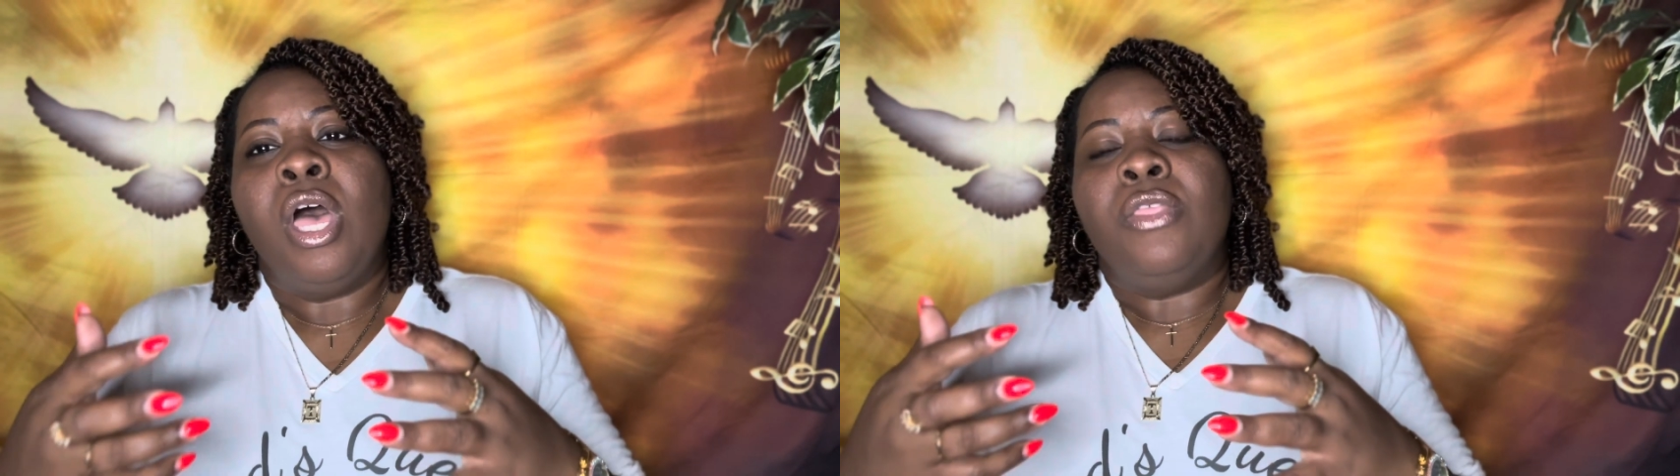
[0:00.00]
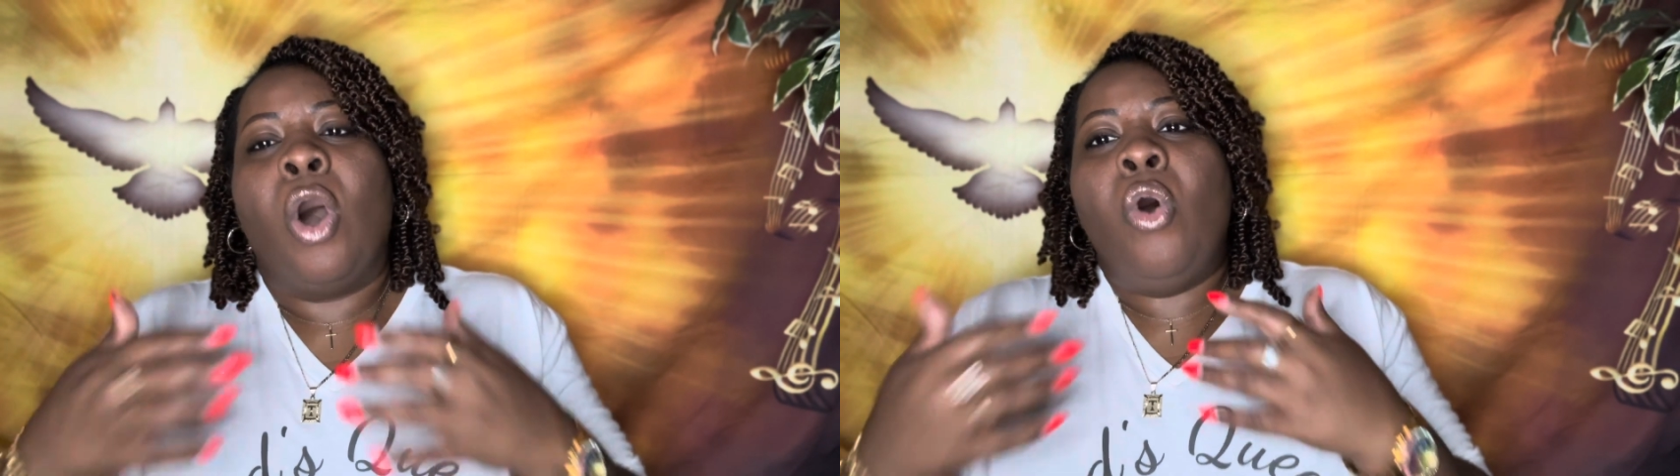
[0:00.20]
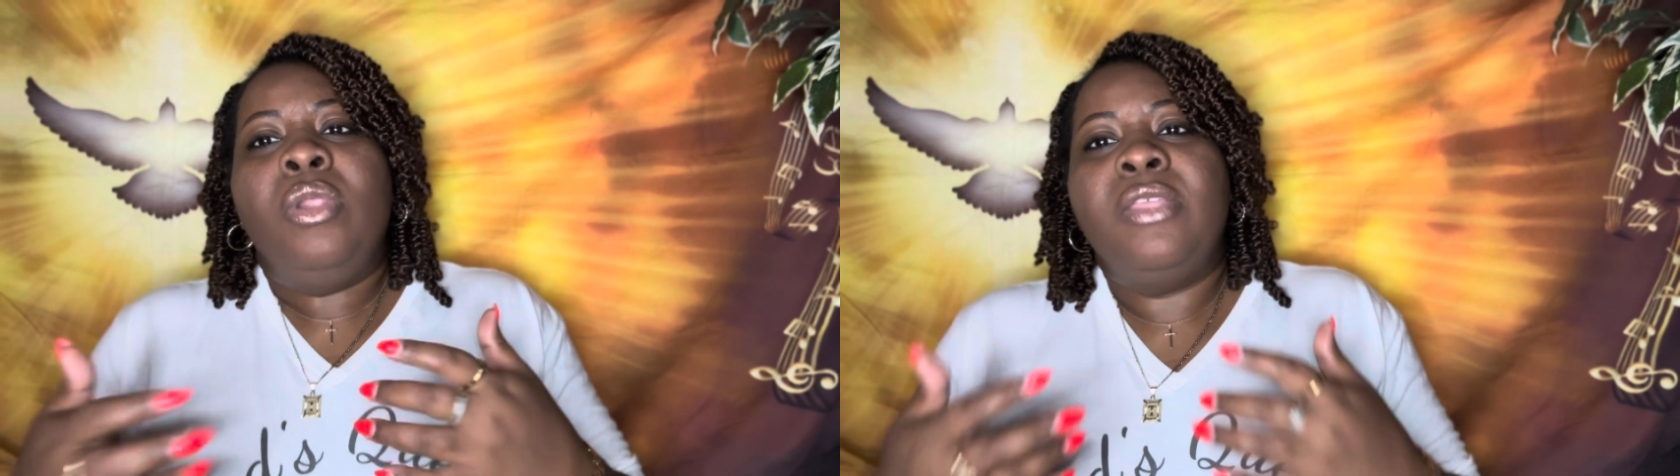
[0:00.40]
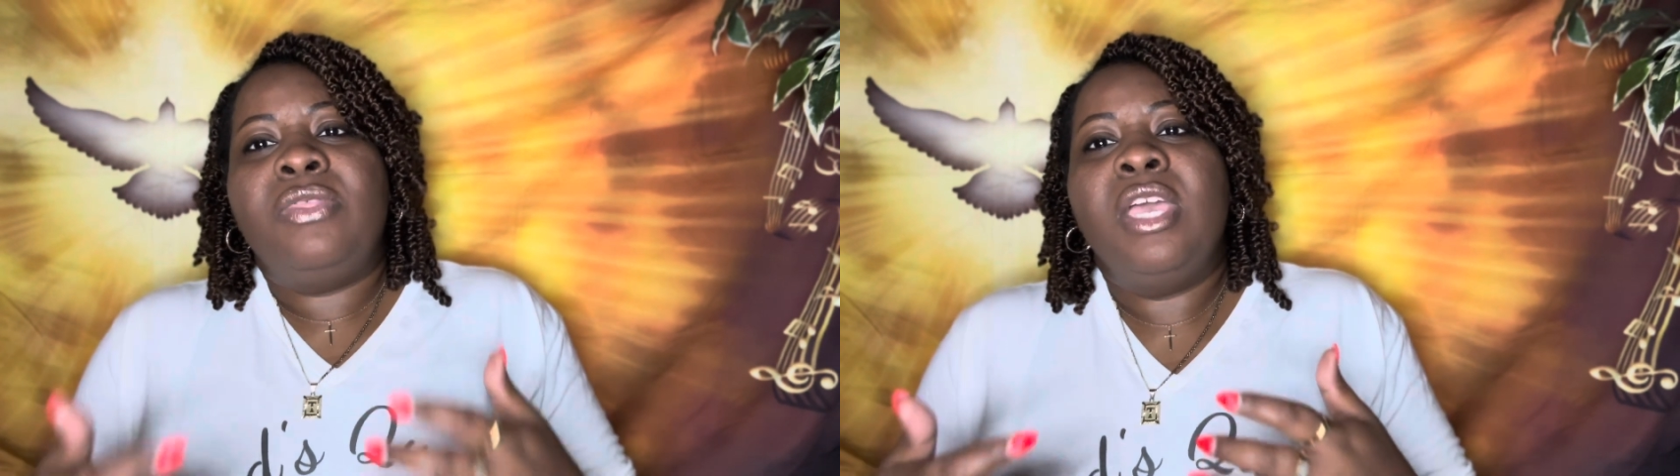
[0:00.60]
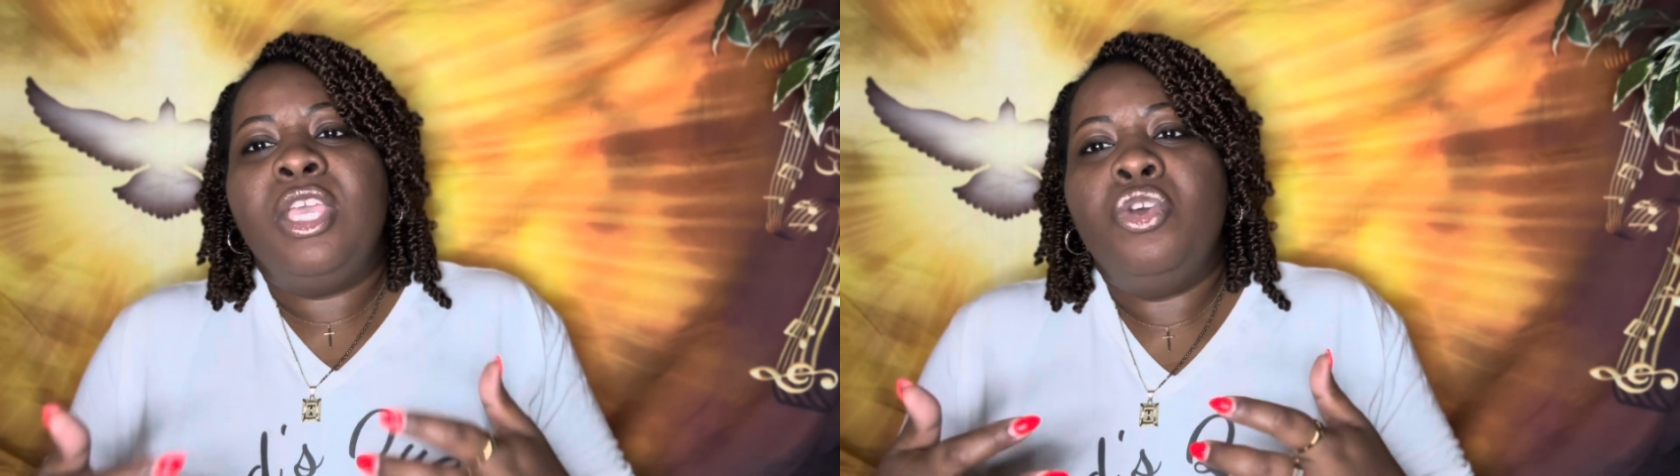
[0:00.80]
the only
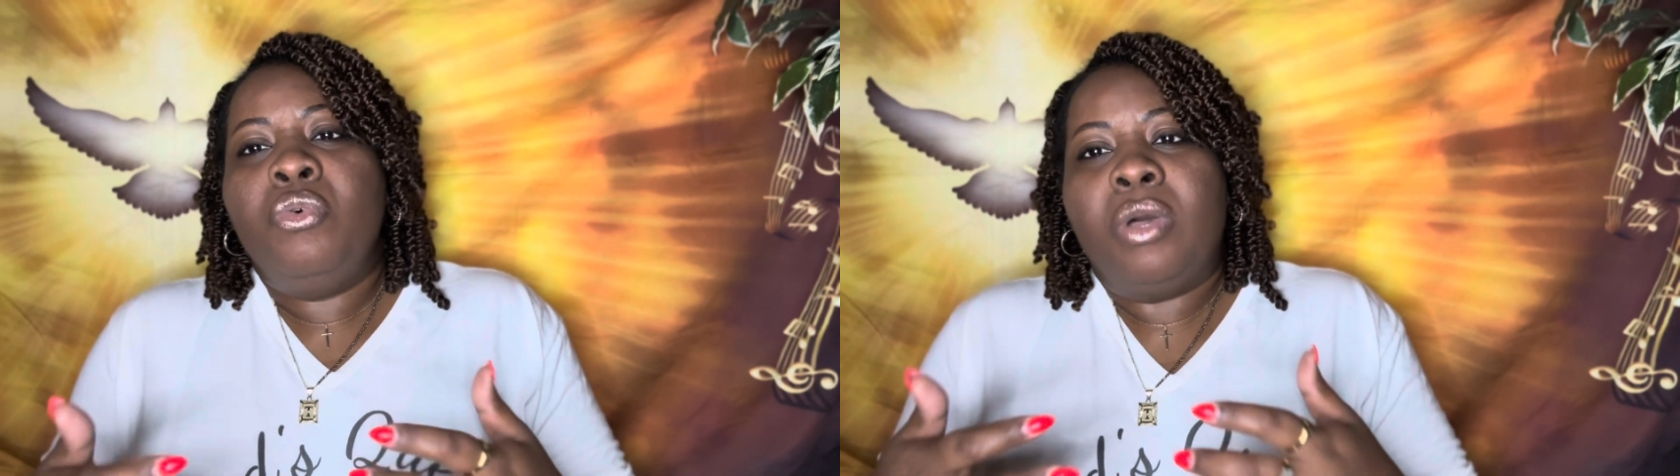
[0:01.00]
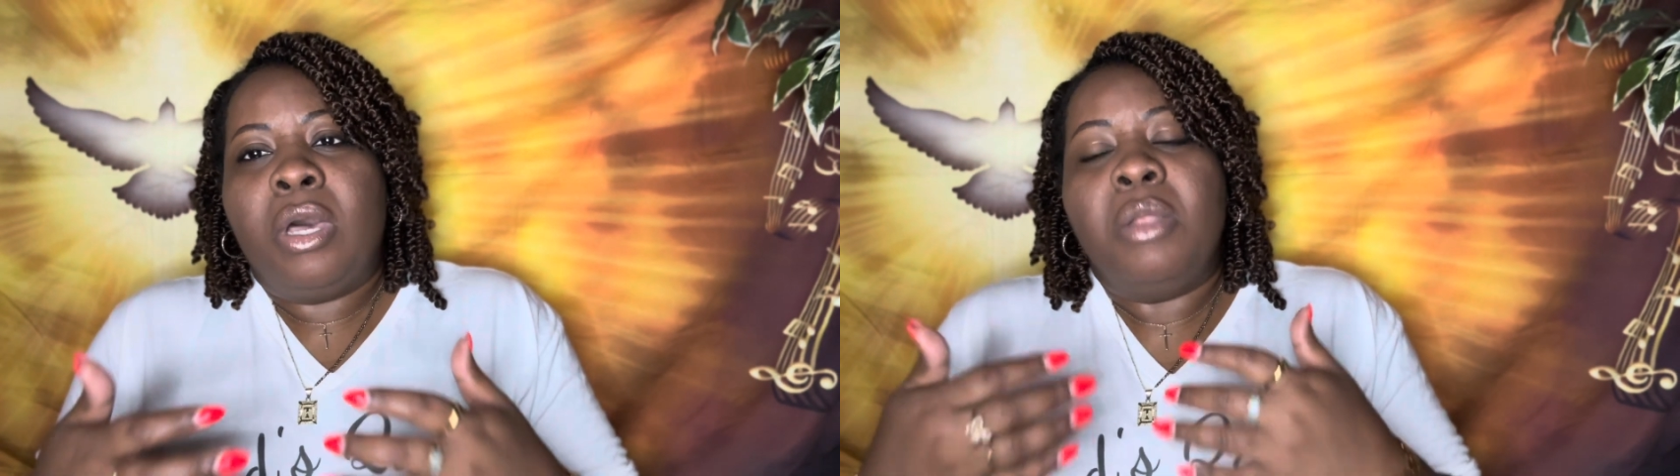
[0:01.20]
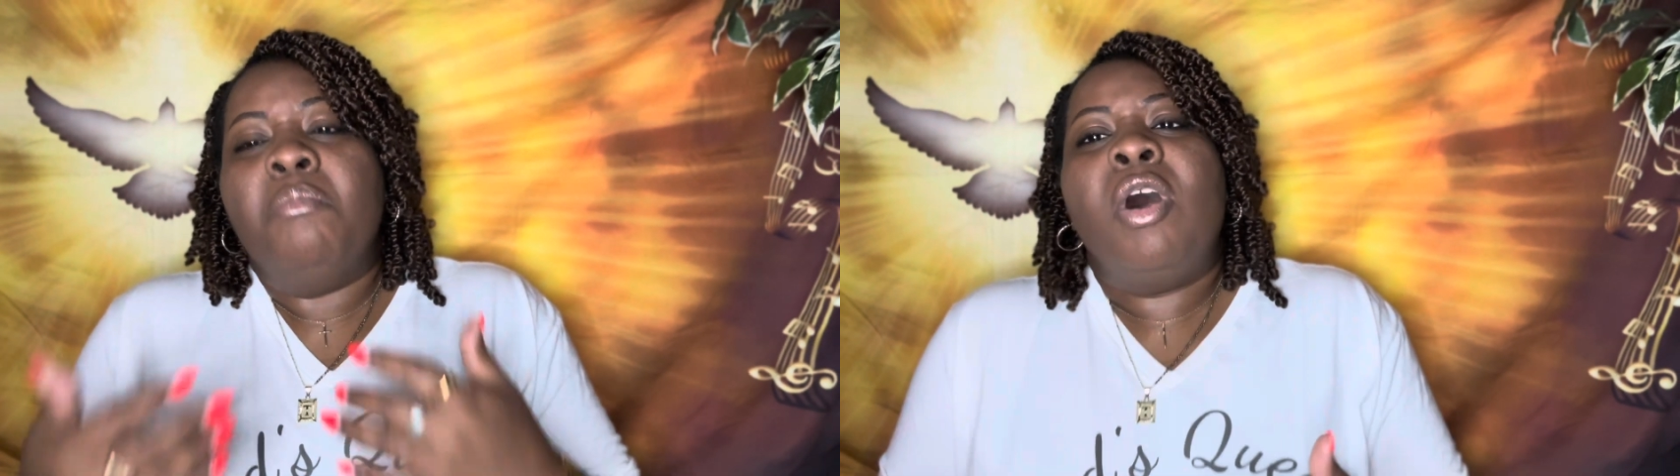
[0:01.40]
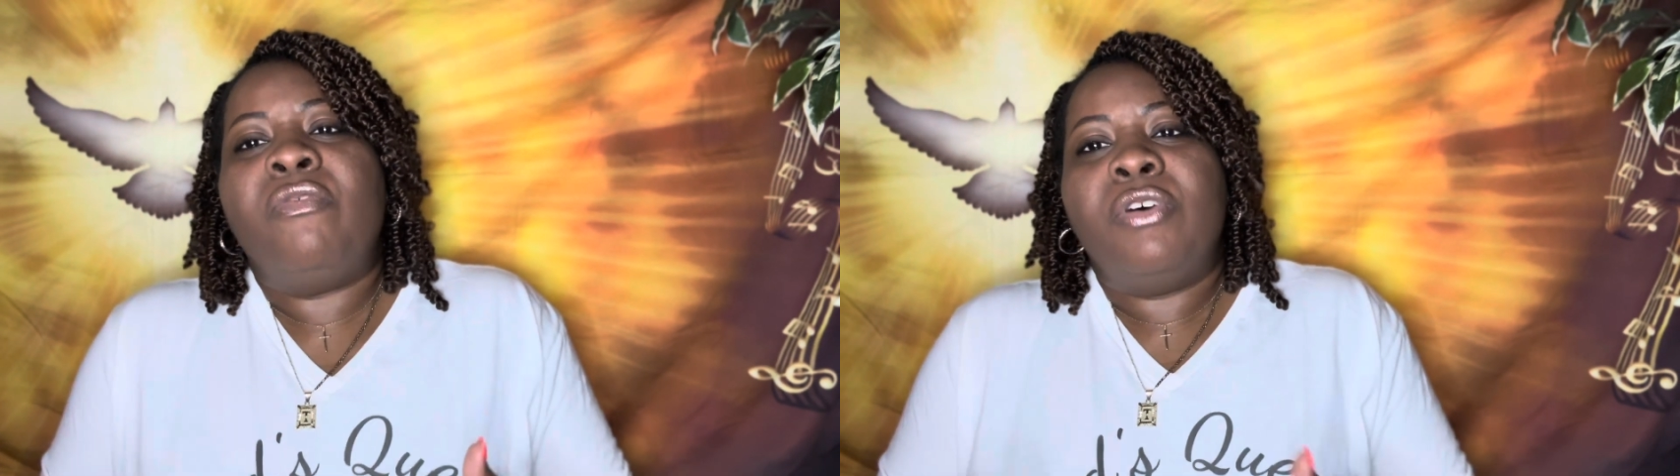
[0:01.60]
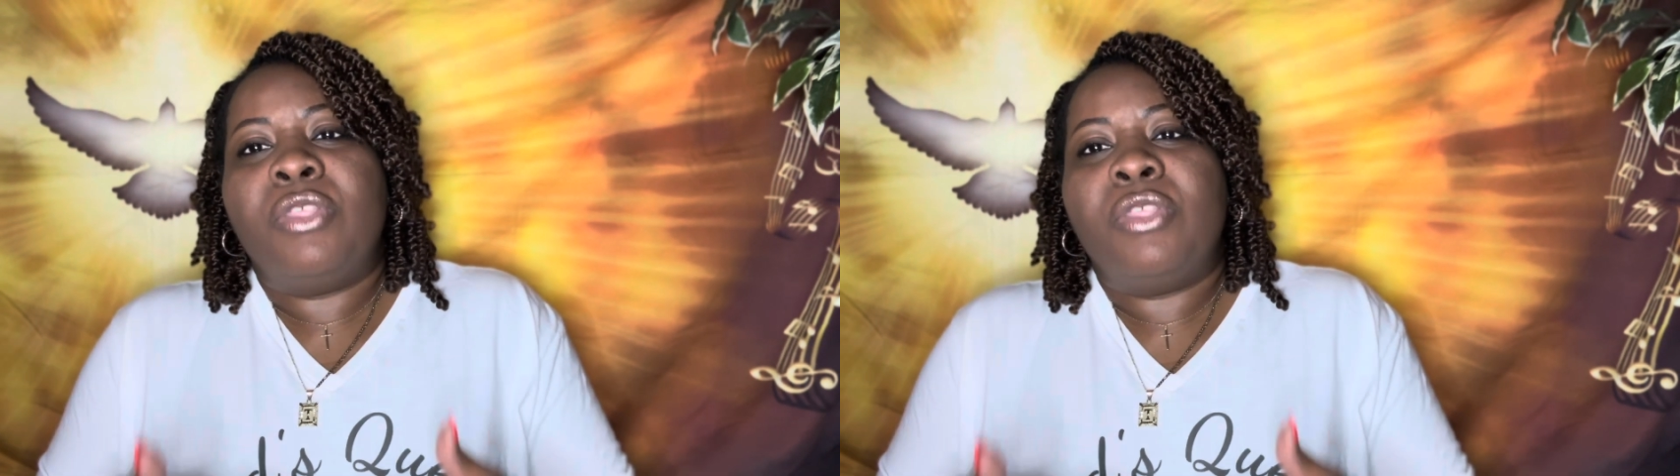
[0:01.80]
thing you could muffle,